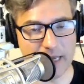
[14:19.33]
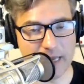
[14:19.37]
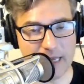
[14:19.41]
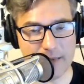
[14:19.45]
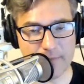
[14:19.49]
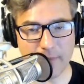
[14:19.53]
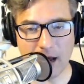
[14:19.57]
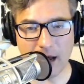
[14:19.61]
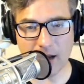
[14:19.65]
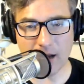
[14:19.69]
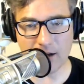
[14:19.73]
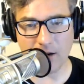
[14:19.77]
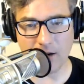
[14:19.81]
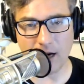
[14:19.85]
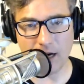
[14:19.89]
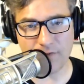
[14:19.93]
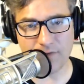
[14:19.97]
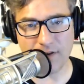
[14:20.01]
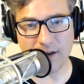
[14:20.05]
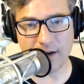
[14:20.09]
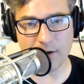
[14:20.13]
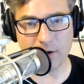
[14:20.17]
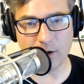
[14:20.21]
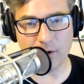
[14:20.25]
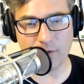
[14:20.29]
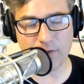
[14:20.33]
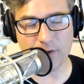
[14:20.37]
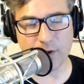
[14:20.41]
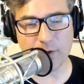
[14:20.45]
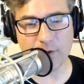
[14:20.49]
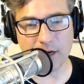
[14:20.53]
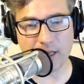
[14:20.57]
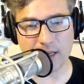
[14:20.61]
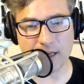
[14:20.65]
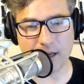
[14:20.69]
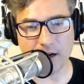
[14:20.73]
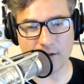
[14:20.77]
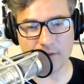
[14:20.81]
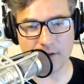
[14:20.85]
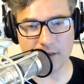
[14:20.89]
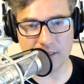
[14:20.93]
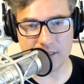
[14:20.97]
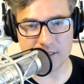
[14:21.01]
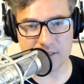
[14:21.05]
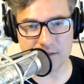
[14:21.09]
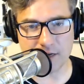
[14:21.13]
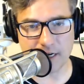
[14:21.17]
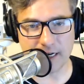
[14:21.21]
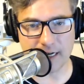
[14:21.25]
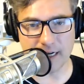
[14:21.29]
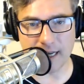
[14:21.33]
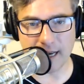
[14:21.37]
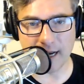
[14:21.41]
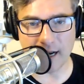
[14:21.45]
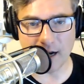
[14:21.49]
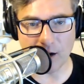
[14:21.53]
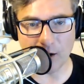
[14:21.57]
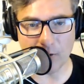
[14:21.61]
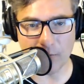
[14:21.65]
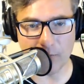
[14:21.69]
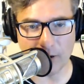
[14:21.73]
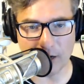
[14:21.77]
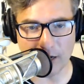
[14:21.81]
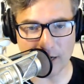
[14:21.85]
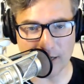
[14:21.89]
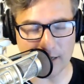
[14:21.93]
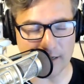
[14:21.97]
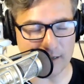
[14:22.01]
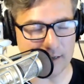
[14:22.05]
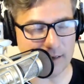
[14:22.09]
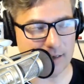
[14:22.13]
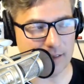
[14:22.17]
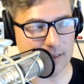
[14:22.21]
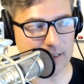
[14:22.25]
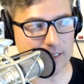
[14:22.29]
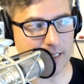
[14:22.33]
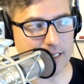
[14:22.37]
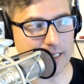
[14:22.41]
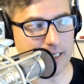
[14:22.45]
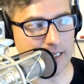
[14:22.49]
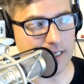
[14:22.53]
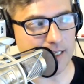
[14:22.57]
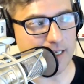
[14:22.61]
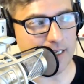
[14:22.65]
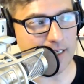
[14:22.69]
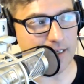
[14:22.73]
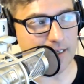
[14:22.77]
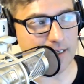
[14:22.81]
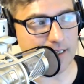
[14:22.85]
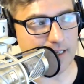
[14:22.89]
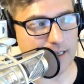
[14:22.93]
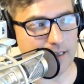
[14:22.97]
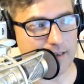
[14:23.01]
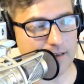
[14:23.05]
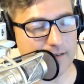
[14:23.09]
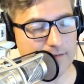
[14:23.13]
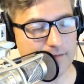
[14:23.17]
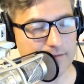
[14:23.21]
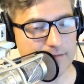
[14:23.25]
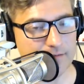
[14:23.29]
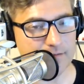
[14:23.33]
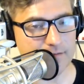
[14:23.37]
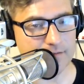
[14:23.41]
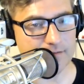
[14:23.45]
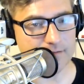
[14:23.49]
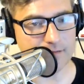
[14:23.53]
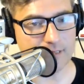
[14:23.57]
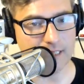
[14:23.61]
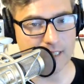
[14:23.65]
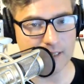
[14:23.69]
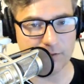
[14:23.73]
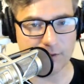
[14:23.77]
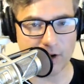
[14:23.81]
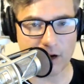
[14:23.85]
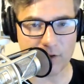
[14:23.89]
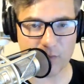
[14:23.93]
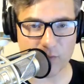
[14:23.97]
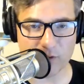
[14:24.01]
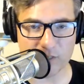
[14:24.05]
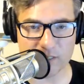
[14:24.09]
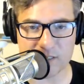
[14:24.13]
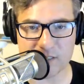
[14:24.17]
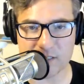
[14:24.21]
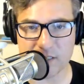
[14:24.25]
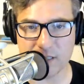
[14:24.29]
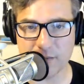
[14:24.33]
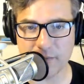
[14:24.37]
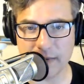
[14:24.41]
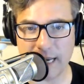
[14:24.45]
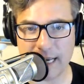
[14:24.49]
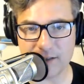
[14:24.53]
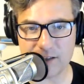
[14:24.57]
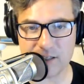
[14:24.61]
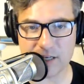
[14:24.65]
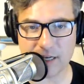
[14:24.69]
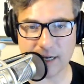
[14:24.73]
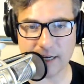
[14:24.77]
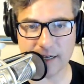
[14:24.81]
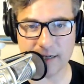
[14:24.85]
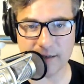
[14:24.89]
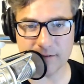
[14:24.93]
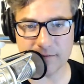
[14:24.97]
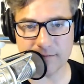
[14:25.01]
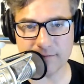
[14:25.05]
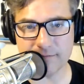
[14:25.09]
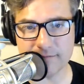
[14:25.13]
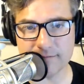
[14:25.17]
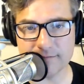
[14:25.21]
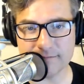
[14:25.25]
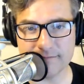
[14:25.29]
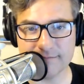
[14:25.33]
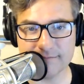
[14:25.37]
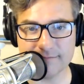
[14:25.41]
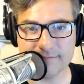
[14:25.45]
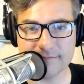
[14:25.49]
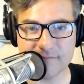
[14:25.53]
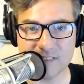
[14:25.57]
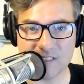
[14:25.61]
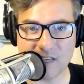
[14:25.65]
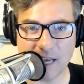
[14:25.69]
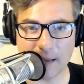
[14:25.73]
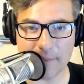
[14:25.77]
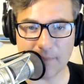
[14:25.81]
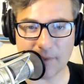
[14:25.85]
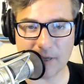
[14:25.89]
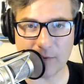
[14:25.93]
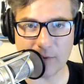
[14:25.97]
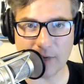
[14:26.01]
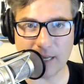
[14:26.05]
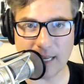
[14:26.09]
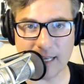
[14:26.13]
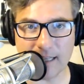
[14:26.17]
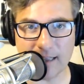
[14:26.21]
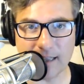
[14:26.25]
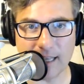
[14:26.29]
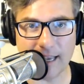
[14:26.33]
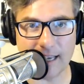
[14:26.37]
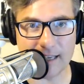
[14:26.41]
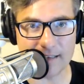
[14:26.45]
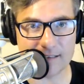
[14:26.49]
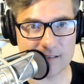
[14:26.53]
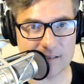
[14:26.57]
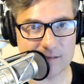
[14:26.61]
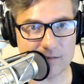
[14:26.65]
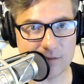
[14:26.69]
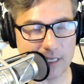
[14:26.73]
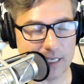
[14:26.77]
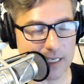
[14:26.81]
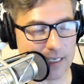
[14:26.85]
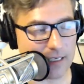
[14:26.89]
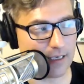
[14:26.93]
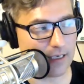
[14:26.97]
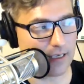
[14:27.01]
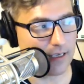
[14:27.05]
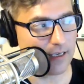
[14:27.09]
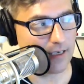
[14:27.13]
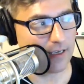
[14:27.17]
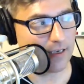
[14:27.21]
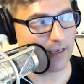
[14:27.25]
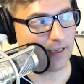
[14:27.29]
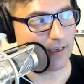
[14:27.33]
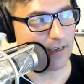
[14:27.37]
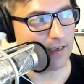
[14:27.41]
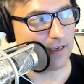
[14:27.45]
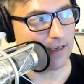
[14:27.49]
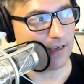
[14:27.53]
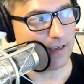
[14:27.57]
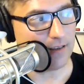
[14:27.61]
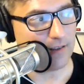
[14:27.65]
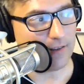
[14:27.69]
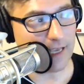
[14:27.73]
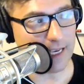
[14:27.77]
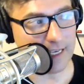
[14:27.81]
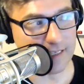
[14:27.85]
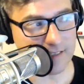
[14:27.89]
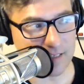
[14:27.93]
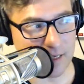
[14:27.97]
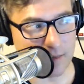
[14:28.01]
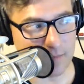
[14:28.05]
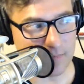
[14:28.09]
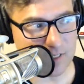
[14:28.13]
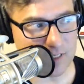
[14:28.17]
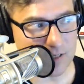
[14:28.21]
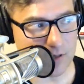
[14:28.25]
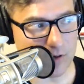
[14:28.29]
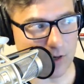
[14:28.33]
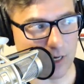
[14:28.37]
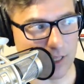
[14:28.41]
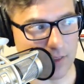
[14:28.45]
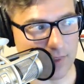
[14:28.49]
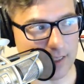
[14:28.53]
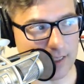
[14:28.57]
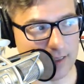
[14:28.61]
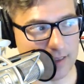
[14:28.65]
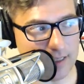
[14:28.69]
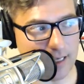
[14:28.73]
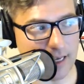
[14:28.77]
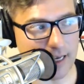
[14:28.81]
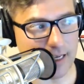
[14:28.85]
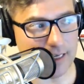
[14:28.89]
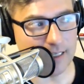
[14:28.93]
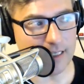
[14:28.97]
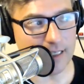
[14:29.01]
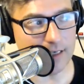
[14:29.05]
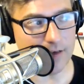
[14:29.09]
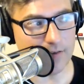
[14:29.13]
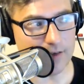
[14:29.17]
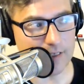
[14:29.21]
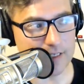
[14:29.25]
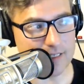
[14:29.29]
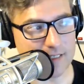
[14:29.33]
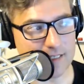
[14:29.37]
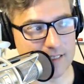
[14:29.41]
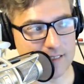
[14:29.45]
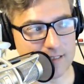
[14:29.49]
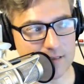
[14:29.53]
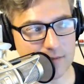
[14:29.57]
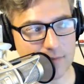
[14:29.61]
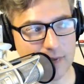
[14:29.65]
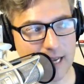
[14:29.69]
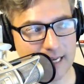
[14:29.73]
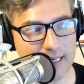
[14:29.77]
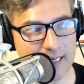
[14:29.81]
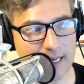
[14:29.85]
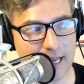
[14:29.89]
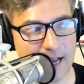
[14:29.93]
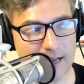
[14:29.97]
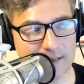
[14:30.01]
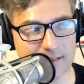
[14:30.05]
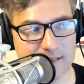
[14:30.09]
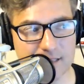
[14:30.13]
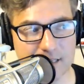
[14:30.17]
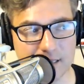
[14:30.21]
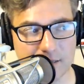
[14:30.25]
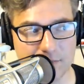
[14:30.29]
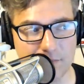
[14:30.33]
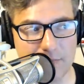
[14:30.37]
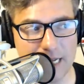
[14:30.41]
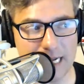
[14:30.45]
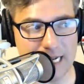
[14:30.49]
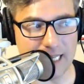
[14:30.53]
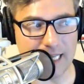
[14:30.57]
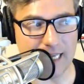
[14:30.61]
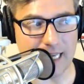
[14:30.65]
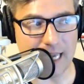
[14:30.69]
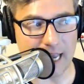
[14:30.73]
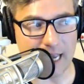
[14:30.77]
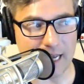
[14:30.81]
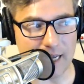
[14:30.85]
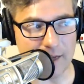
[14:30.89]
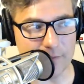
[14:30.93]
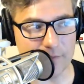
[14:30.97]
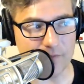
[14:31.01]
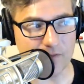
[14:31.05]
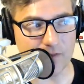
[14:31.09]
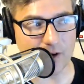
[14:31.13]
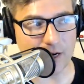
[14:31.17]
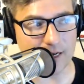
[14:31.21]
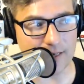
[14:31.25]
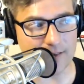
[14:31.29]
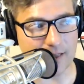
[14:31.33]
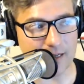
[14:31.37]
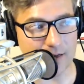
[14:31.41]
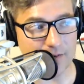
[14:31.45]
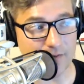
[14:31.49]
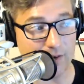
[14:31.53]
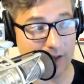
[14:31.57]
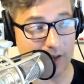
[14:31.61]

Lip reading: Bonhoff, I don't know if we want to cover this right now, but he, in reference to the magic item topic we had last episode, I think the idea of a system agnostic mini game for identifying